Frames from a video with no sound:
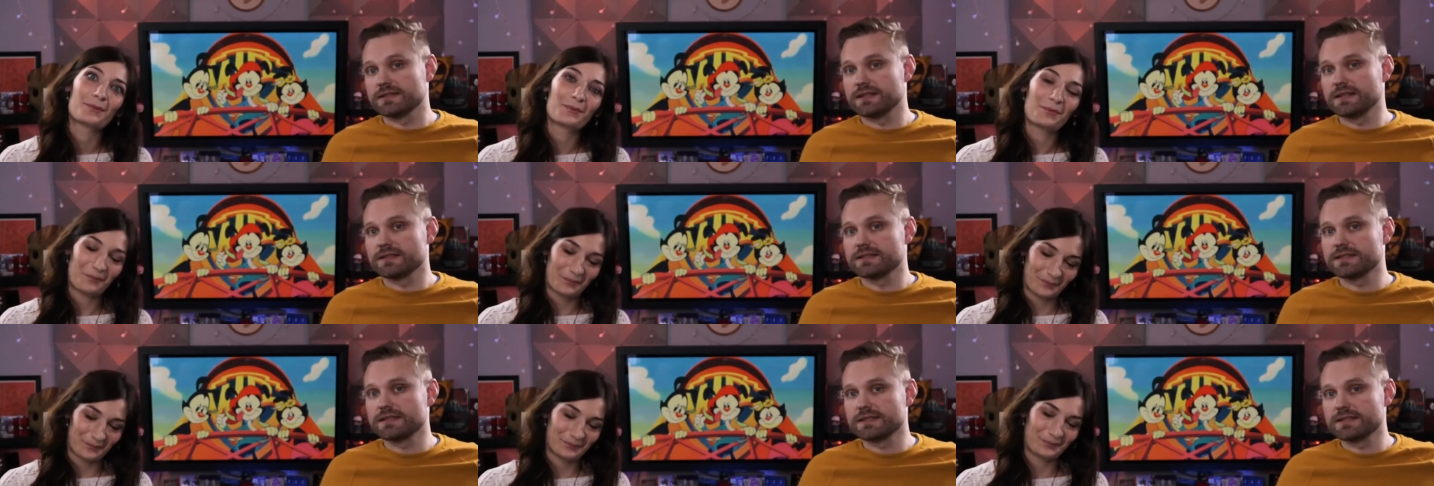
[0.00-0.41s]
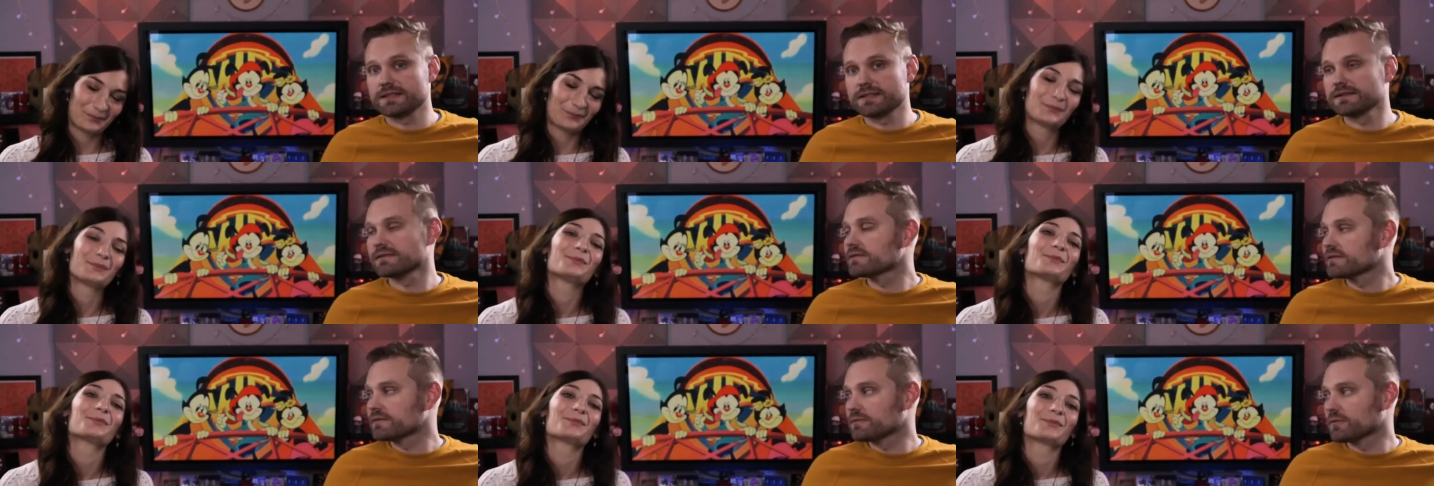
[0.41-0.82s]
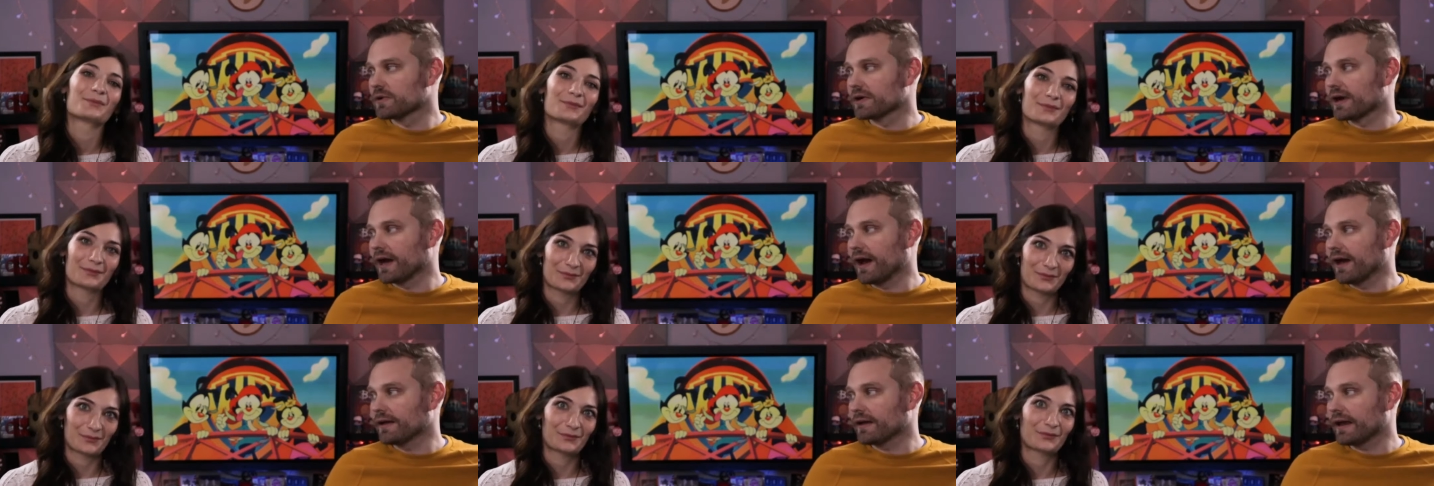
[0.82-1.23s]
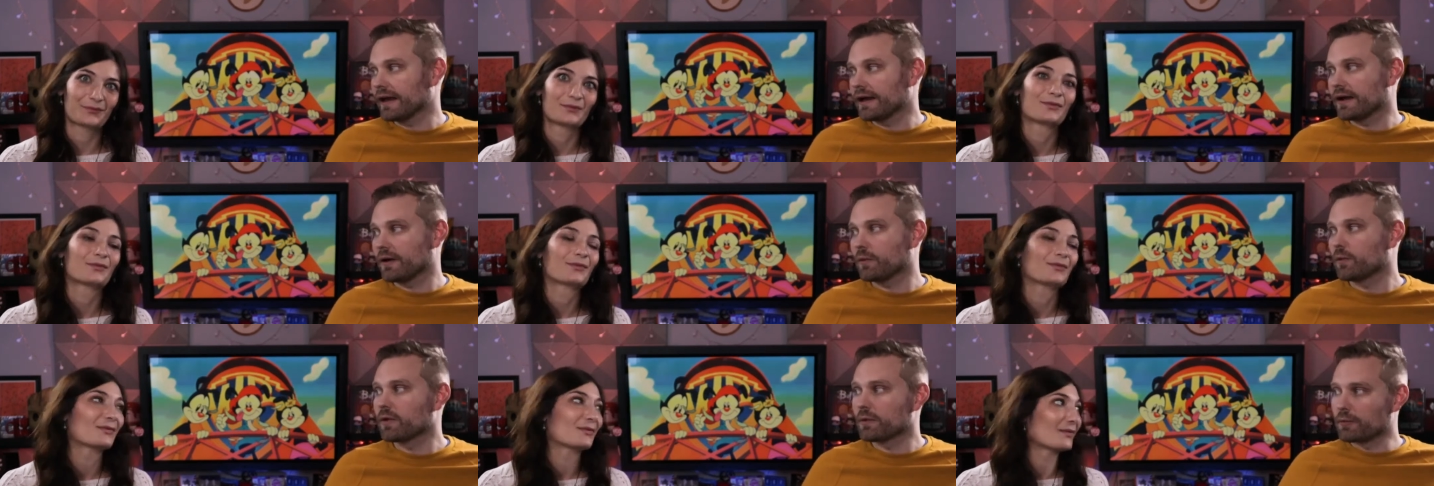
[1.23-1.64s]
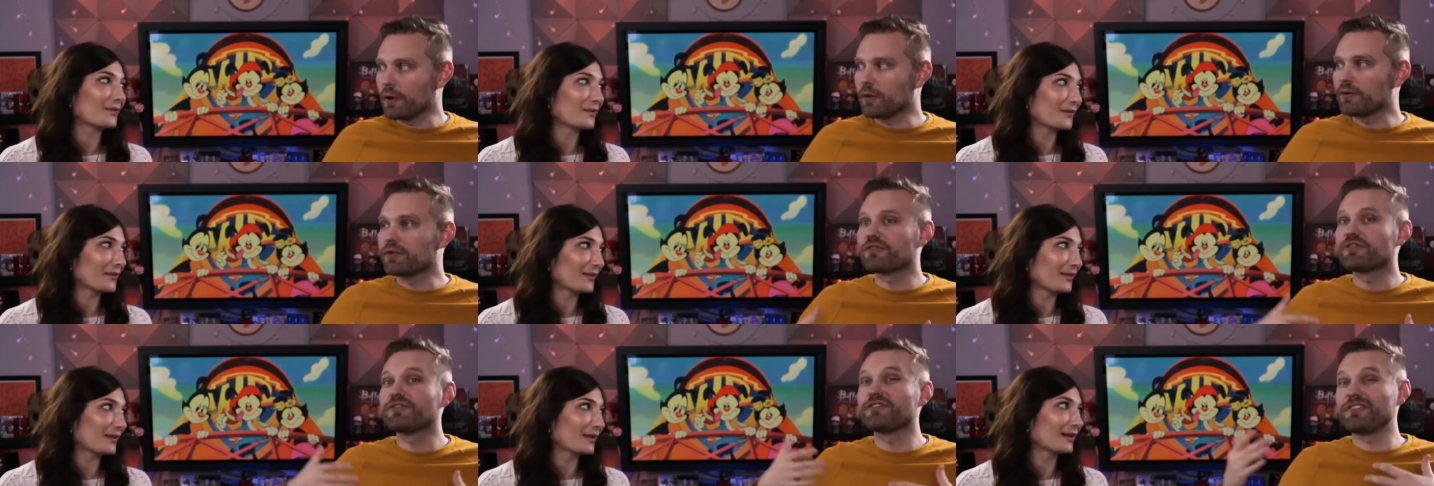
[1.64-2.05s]
Speaker 1: This is, we're not like, we're
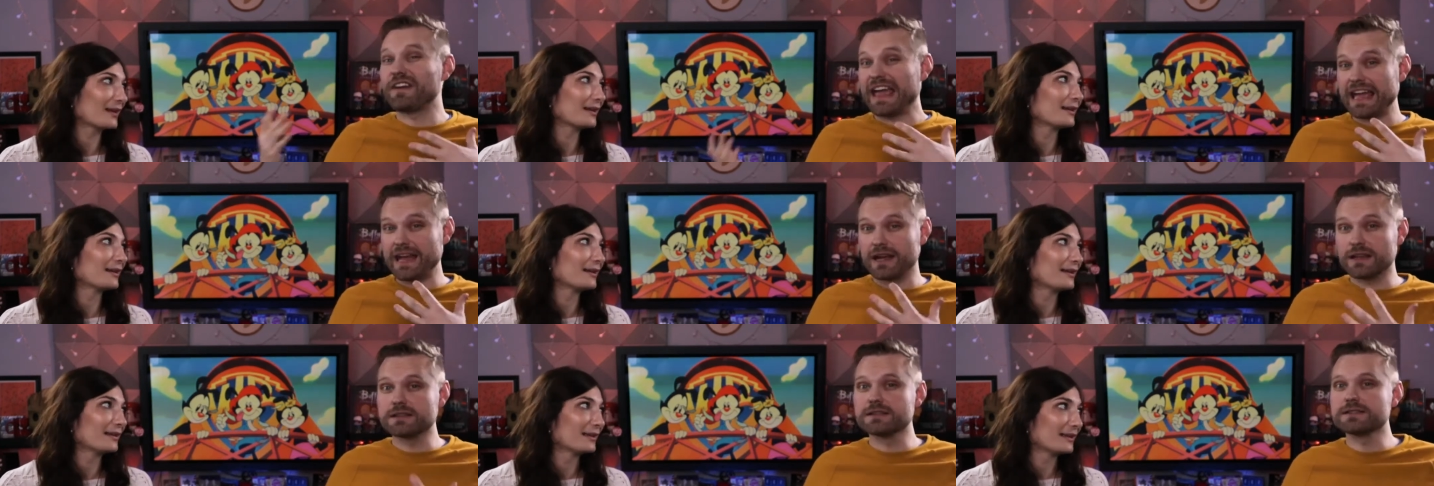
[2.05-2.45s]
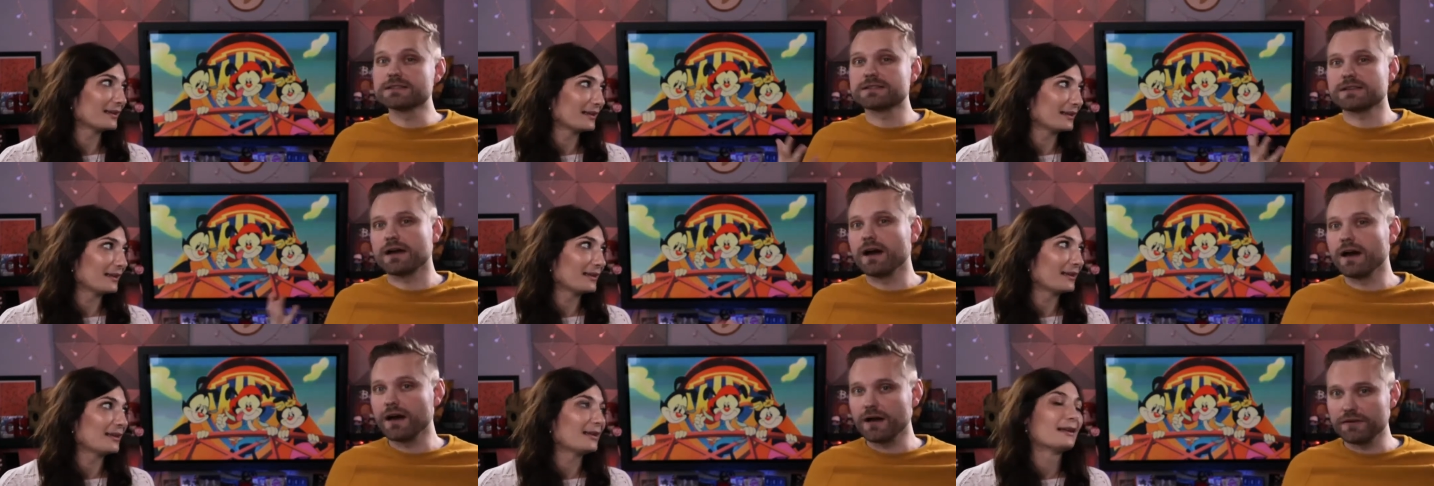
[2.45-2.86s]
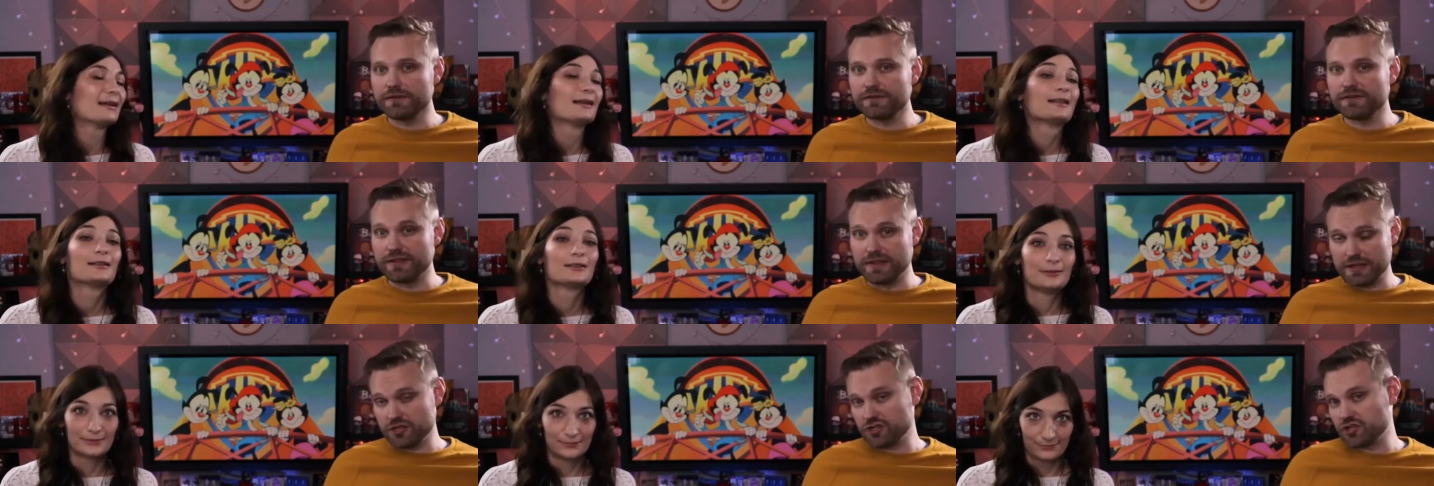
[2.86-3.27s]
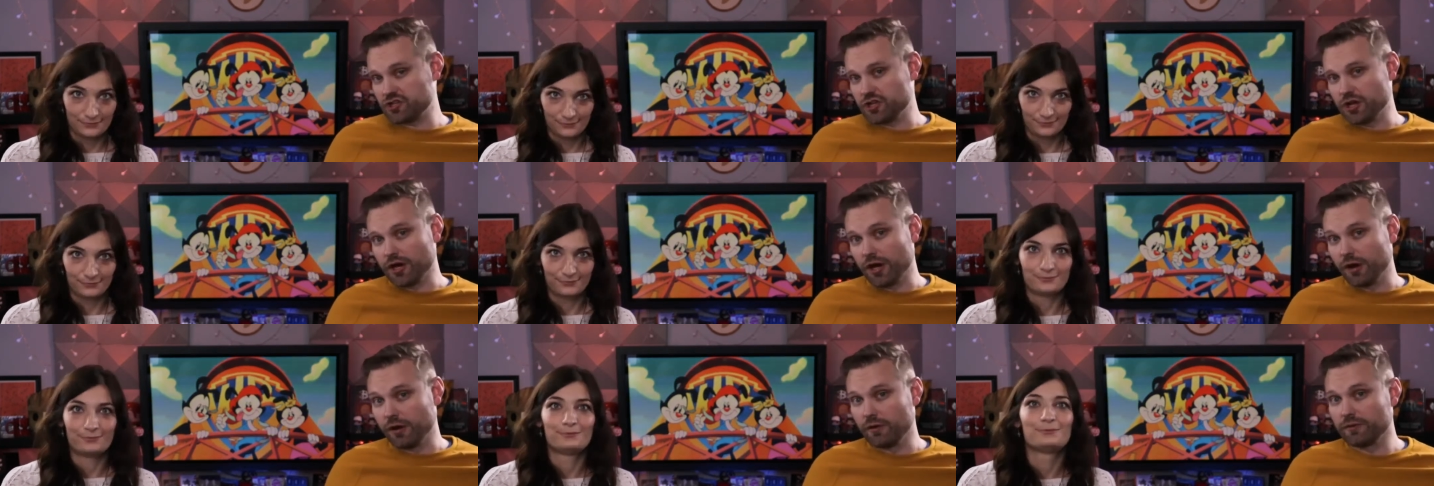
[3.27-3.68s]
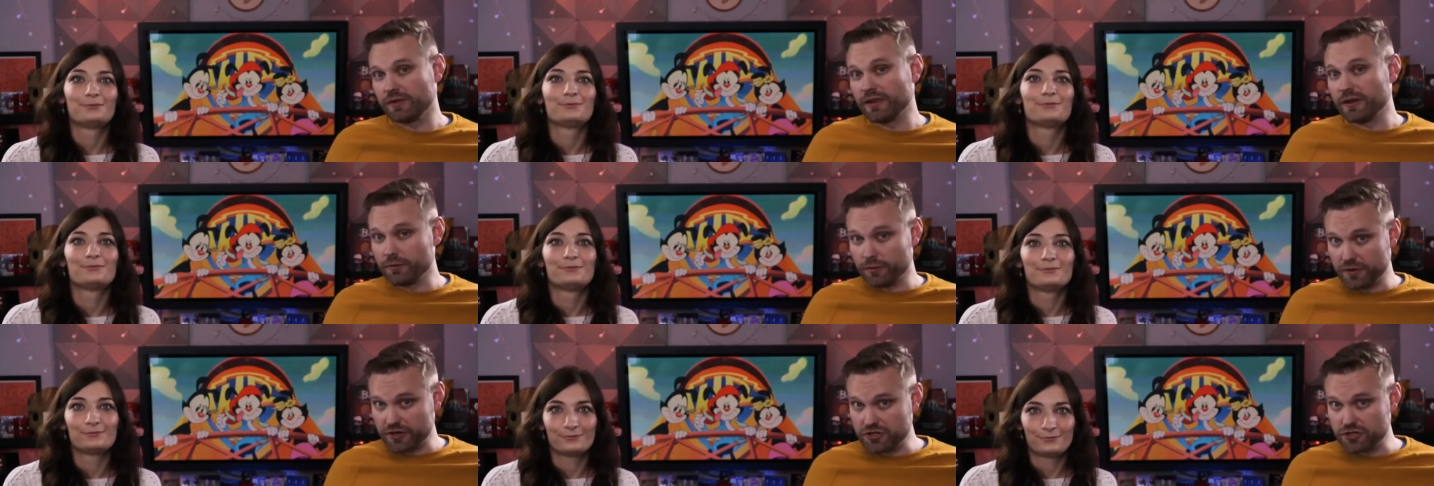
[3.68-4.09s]
both fans of this show, the
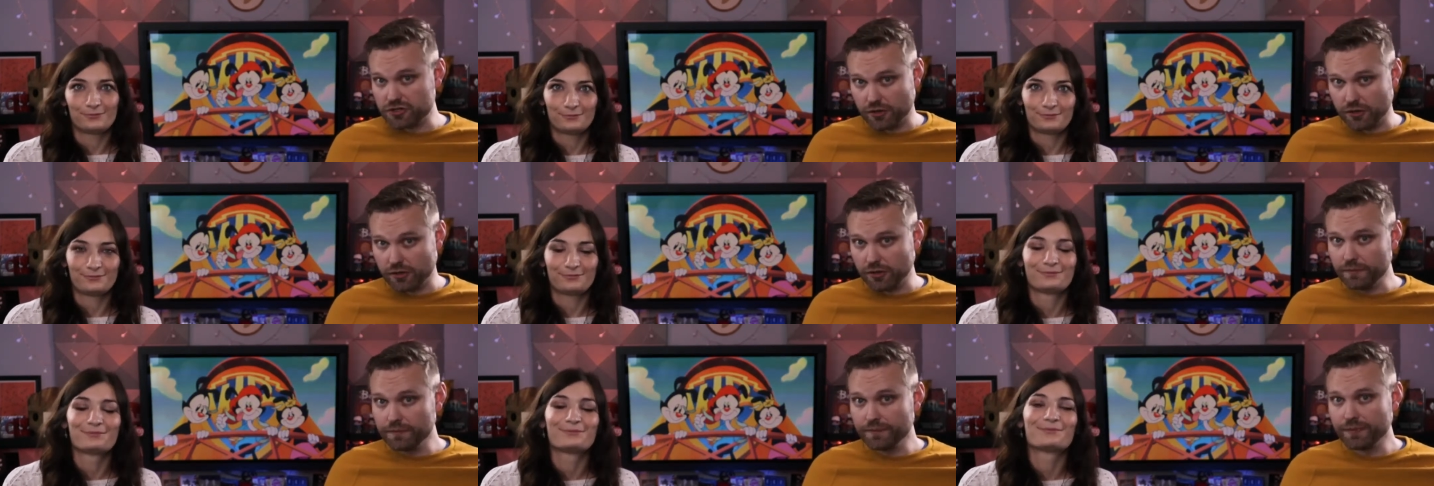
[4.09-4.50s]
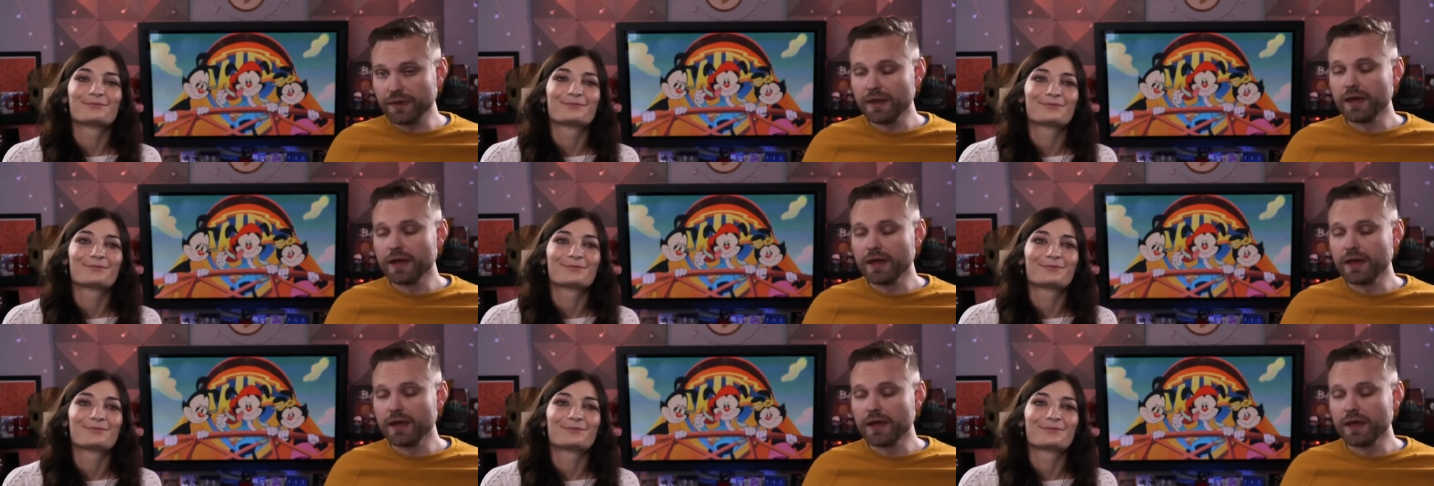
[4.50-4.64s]
original